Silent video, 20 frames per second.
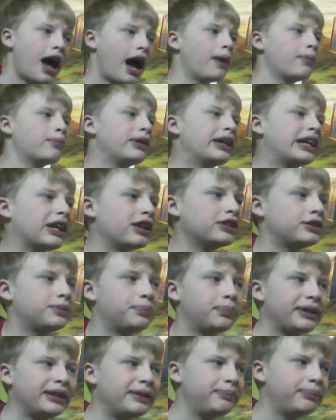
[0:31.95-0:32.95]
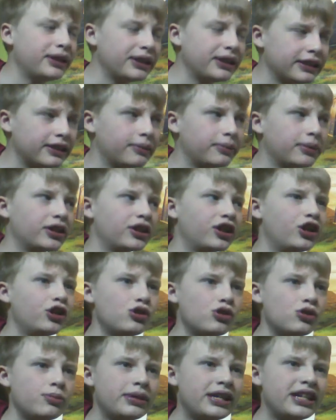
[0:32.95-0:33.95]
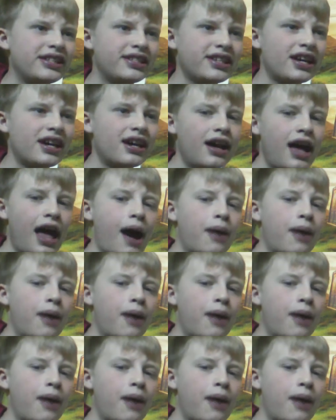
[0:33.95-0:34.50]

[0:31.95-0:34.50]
And we're going to be putting them on the Who meter.